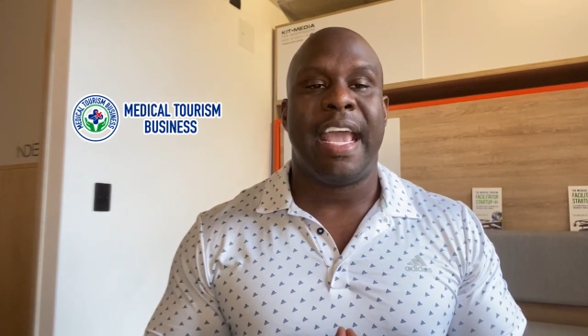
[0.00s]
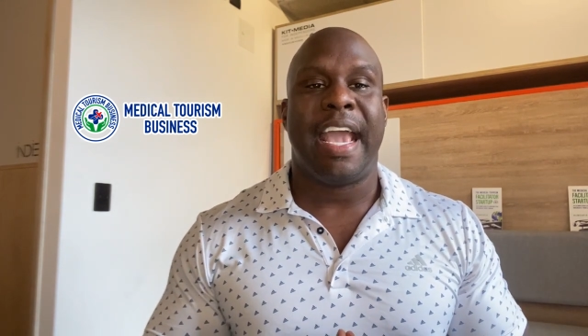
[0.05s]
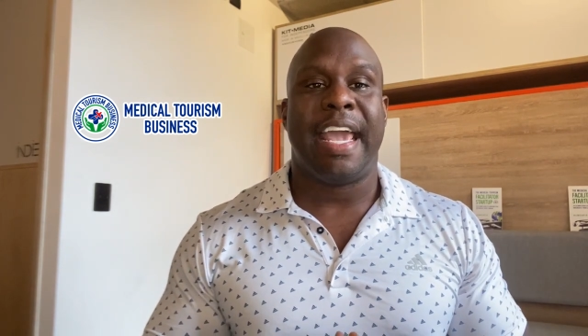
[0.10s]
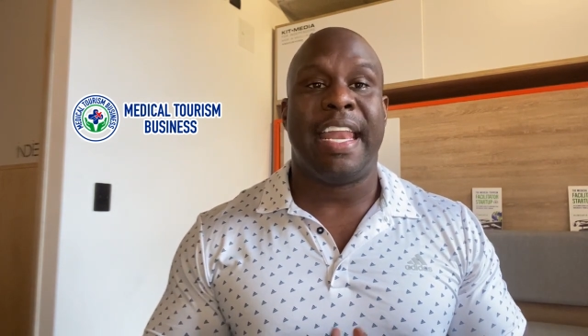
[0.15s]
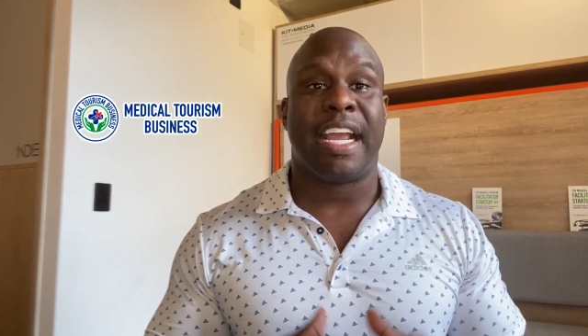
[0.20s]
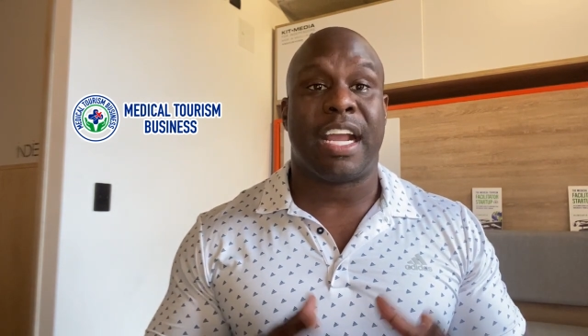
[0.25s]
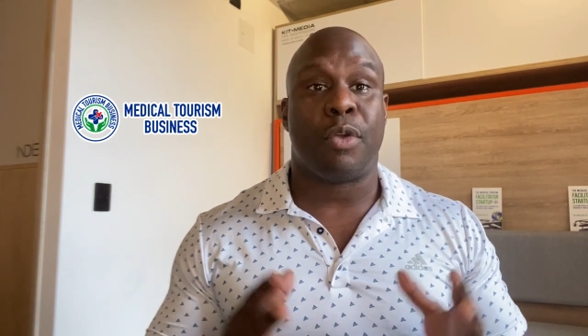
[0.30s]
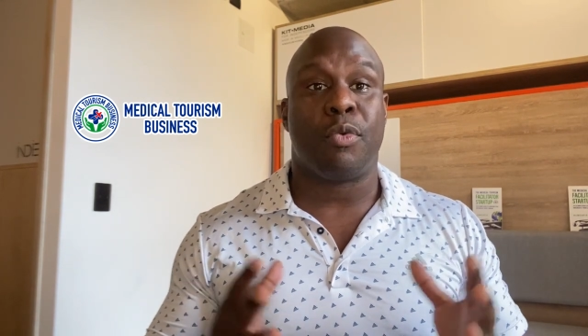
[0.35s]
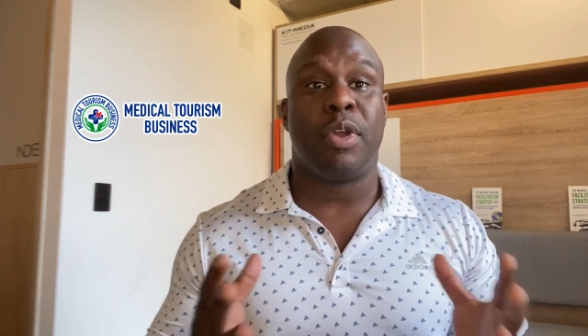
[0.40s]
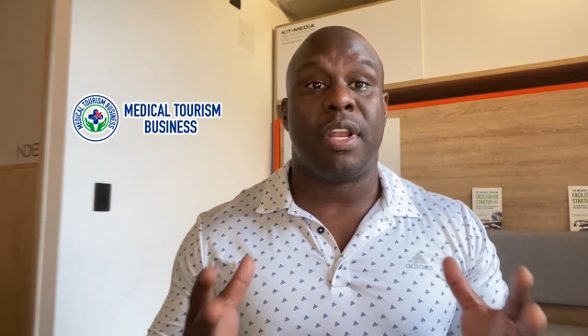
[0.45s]
and
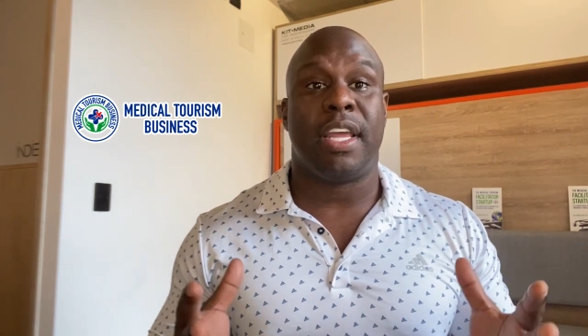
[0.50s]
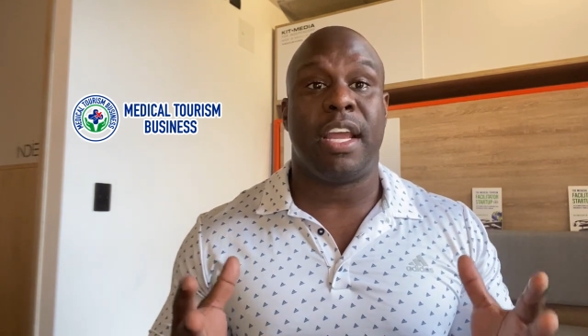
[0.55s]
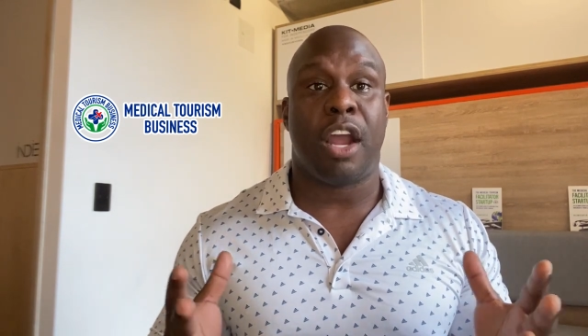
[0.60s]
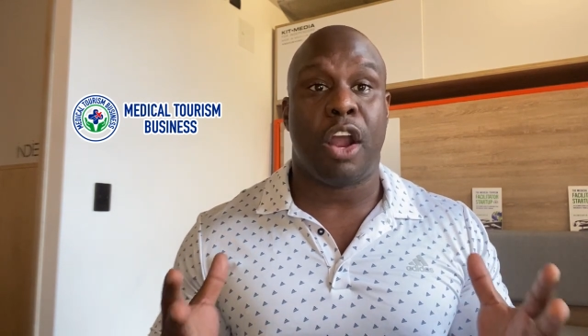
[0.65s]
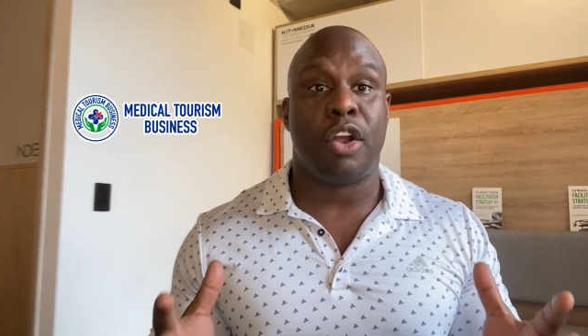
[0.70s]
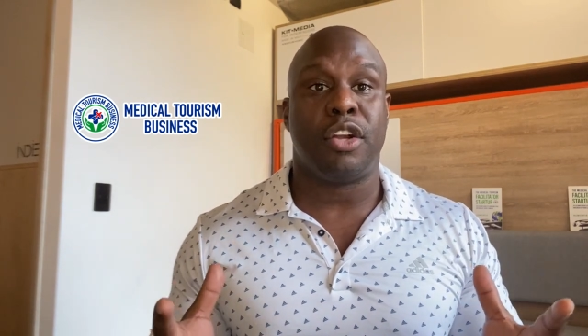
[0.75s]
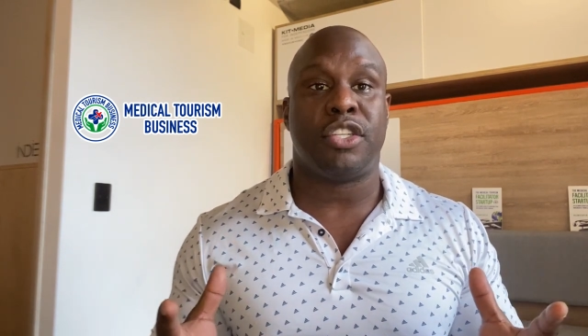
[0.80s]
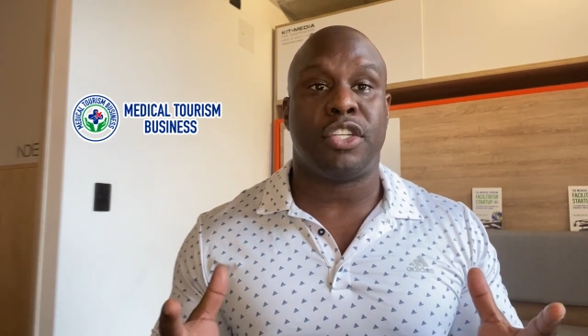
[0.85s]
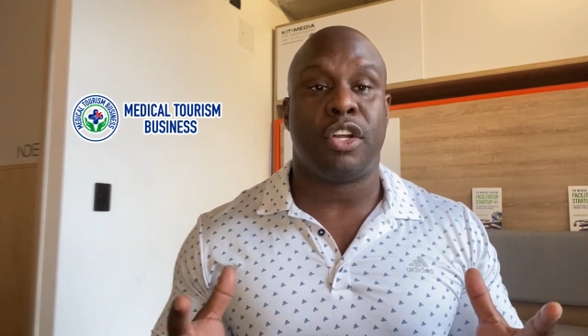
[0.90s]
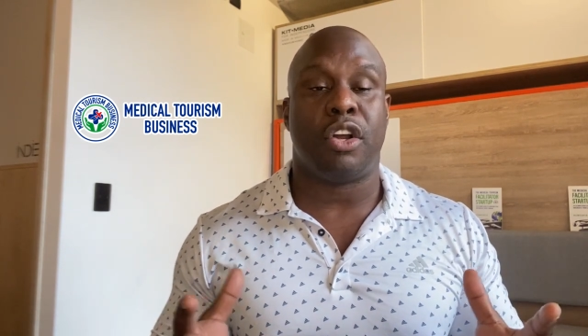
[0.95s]
it can really
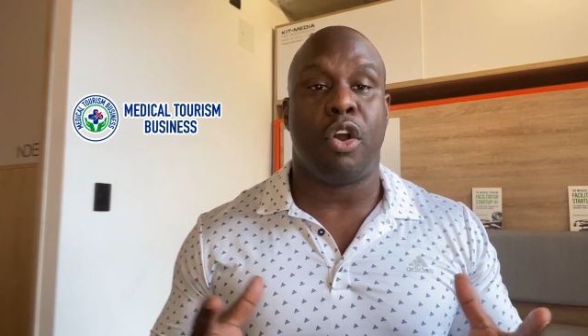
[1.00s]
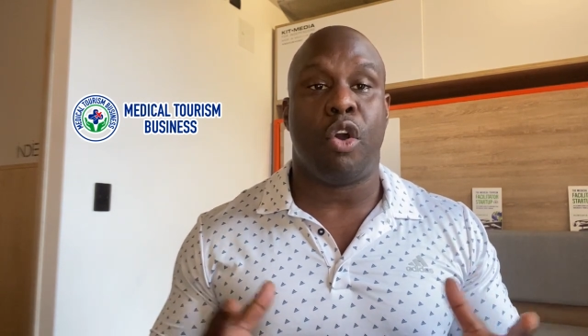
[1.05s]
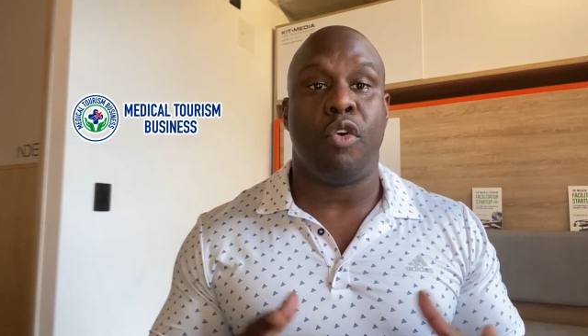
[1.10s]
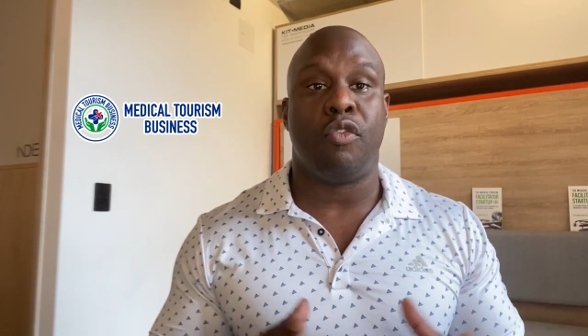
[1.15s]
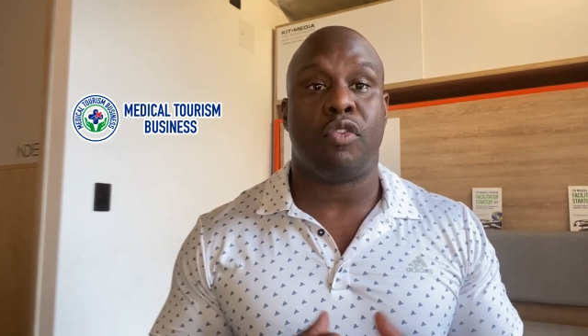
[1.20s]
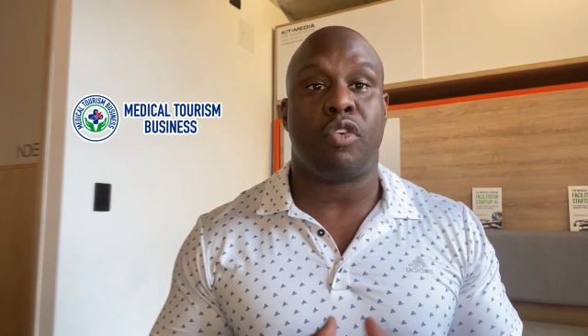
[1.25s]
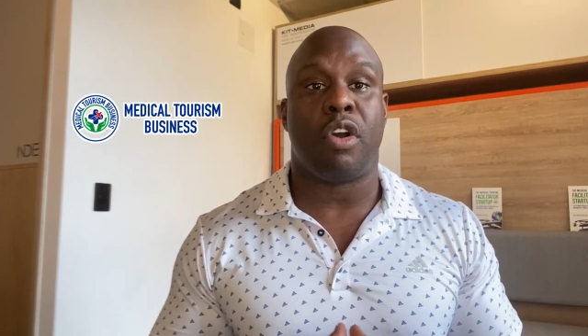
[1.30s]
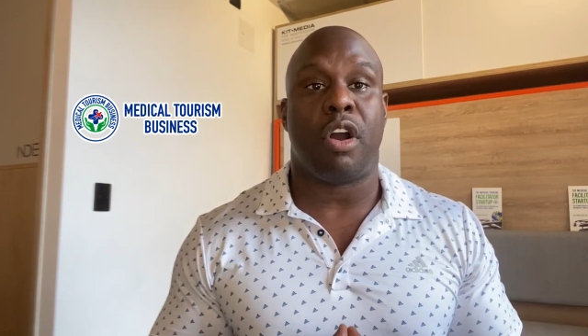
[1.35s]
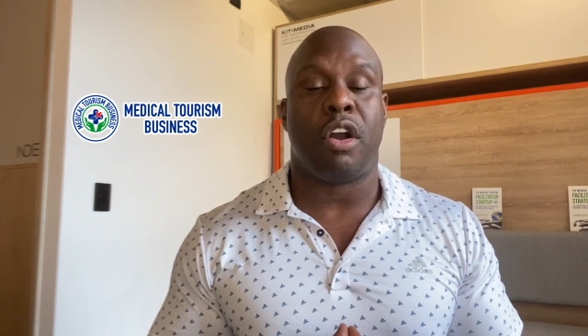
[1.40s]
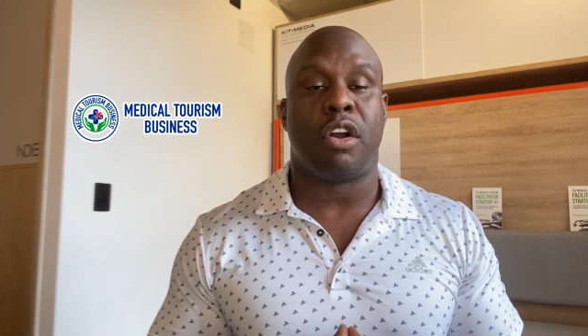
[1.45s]
hurt your
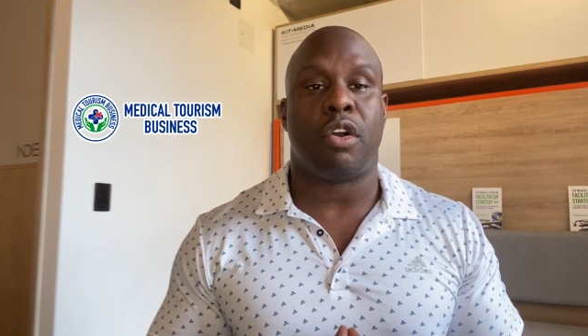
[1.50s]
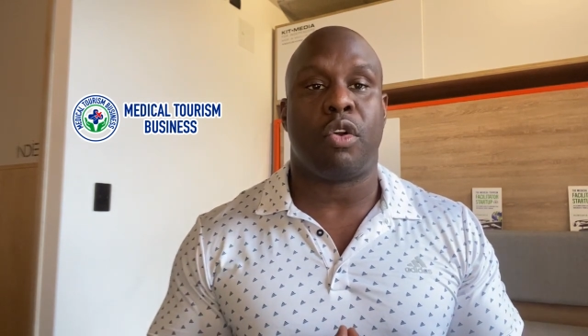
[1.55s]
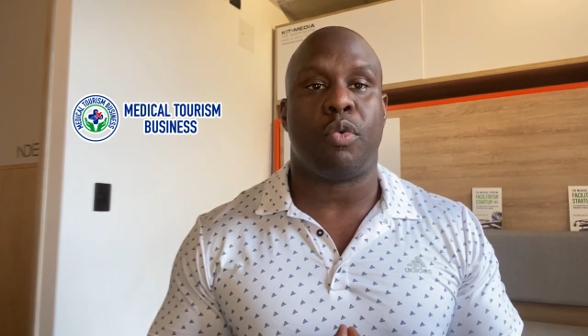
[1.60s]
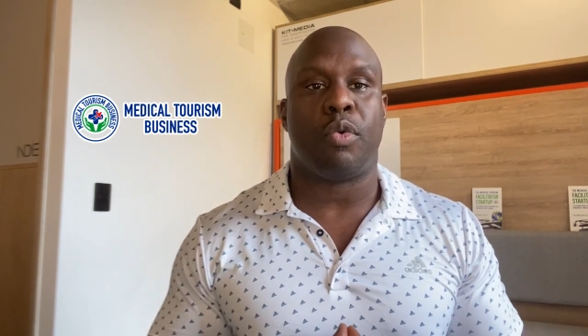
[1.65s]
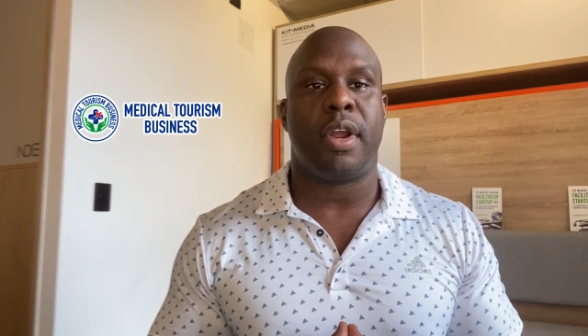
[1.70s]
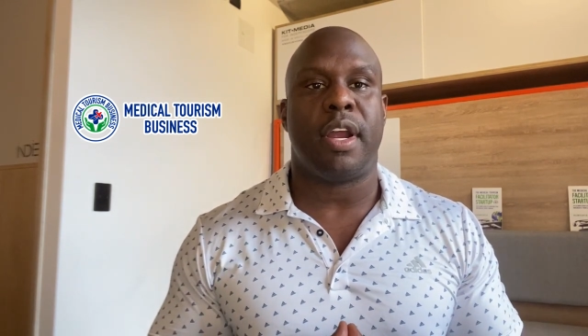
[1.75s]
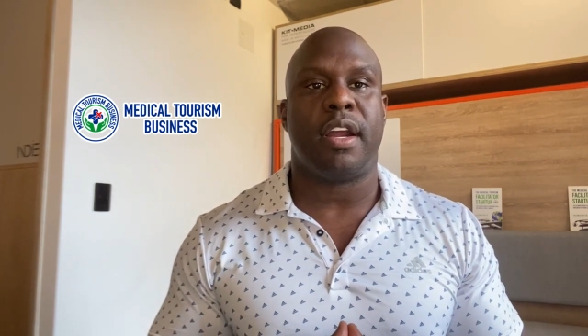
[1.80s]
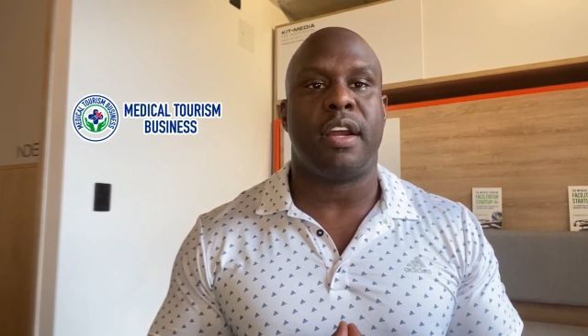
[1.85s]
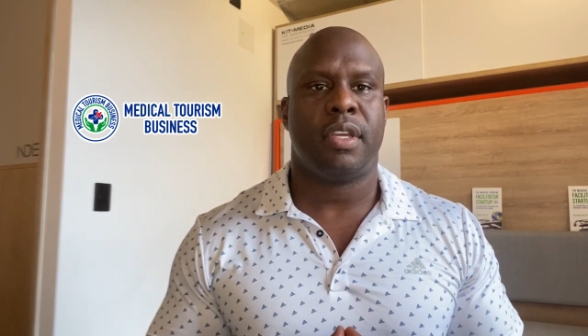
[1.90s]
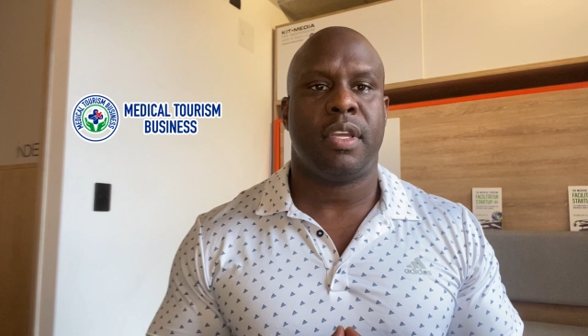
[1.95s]
overall
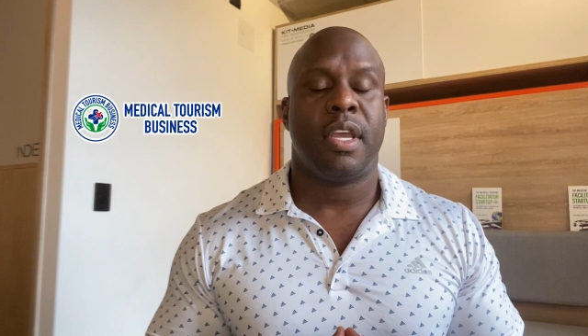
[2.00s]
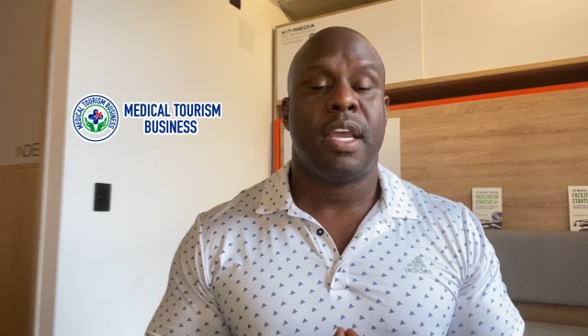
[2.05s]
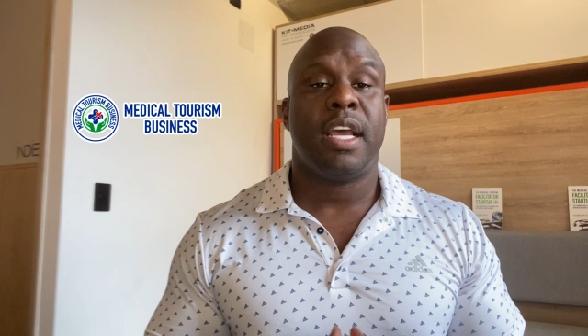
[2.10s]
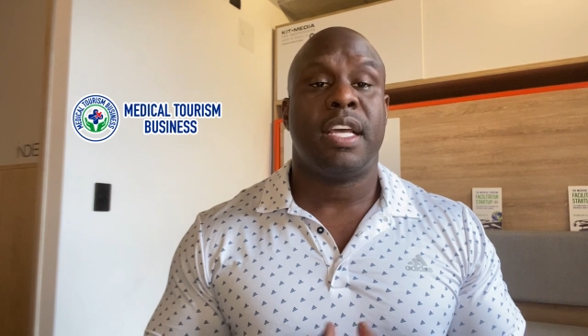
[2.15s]
career.